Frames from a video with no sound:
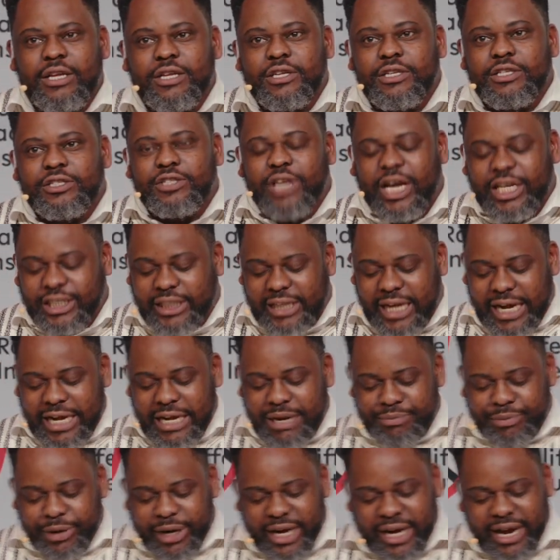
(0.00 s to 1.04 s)
such that
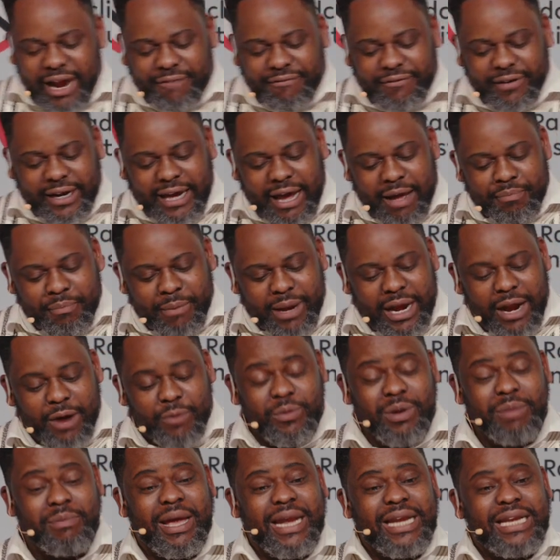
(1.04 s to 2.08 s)
liberated African men and
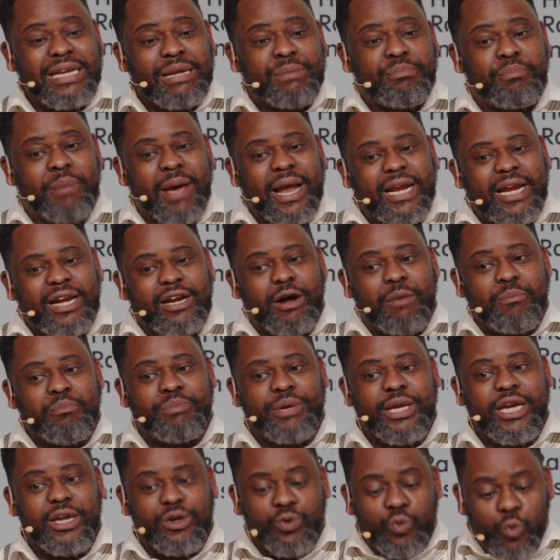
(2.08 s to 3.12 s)
women depended on
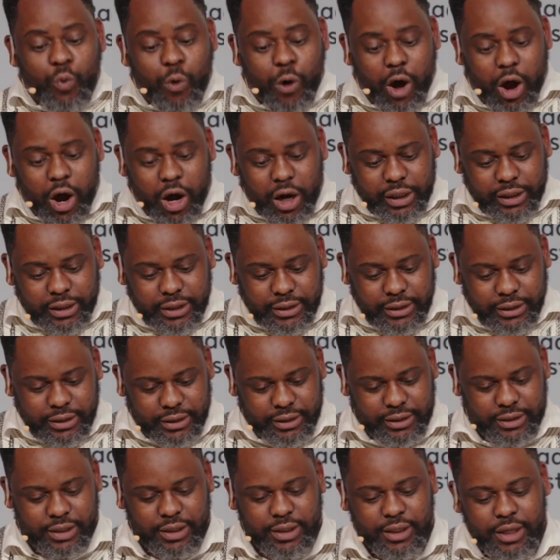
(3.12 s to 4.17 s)
being
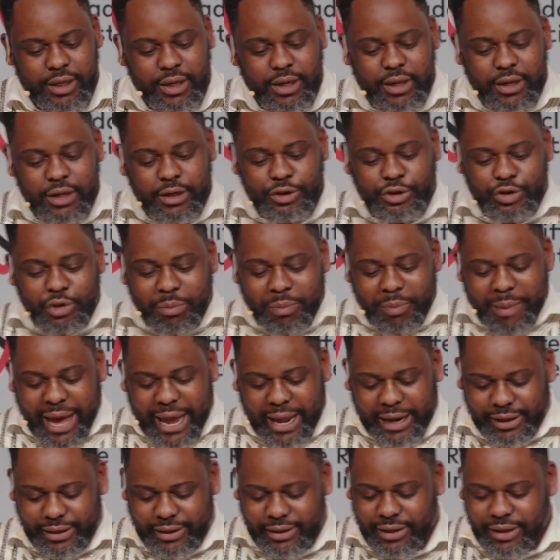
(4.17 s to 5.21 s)
wards to
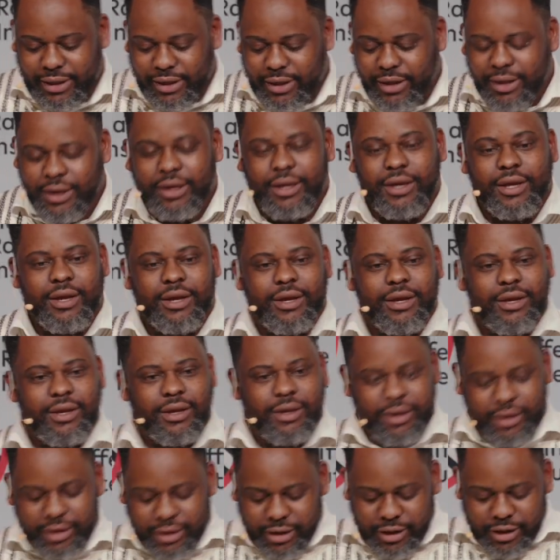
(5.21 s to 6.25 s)
men
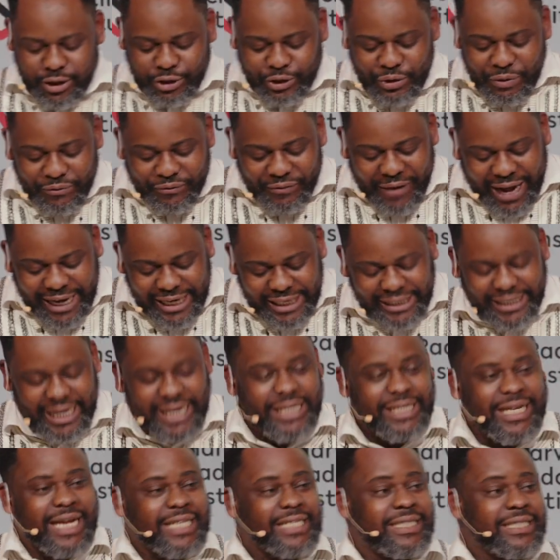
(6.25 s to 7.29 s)
to
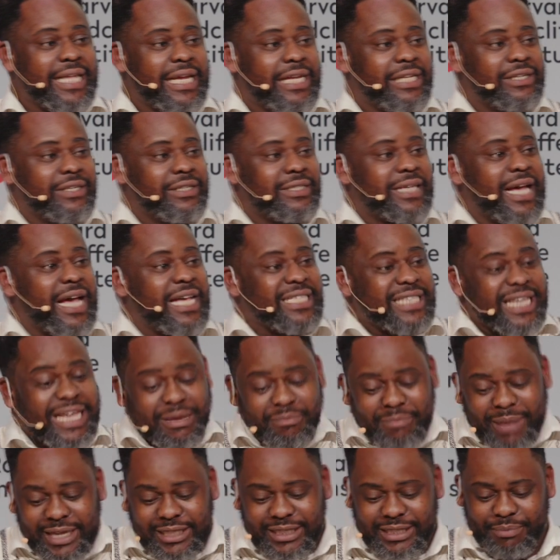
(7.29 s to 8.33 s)
validate their status as
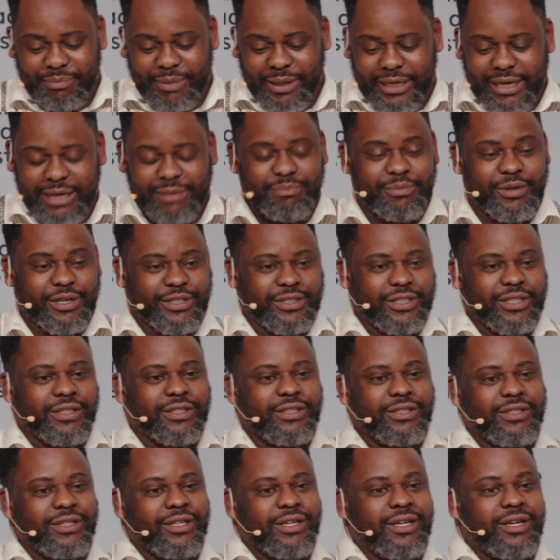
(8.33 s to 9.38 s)
emancipated persons.
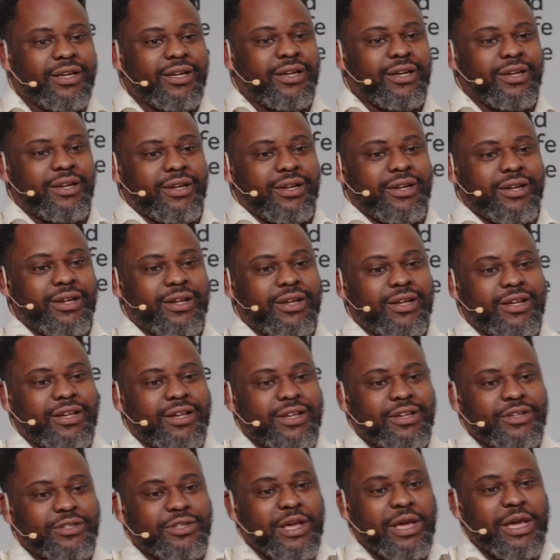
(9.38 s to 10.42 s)

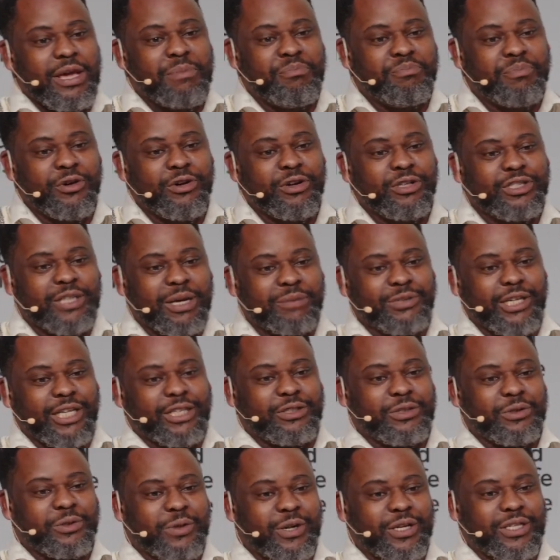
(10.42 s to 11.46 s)
So imperial
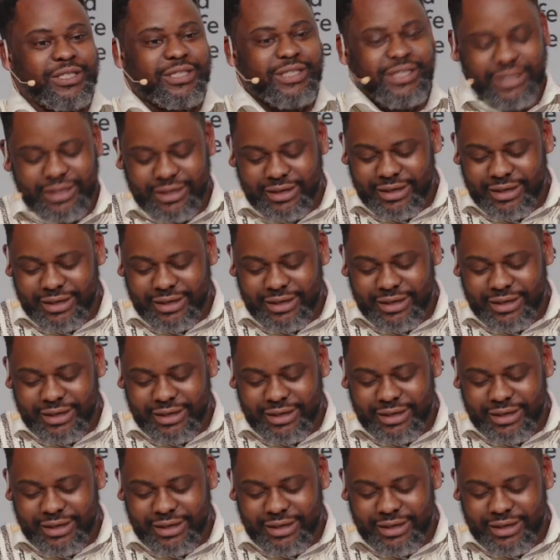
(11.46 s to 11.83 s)
subjecthood was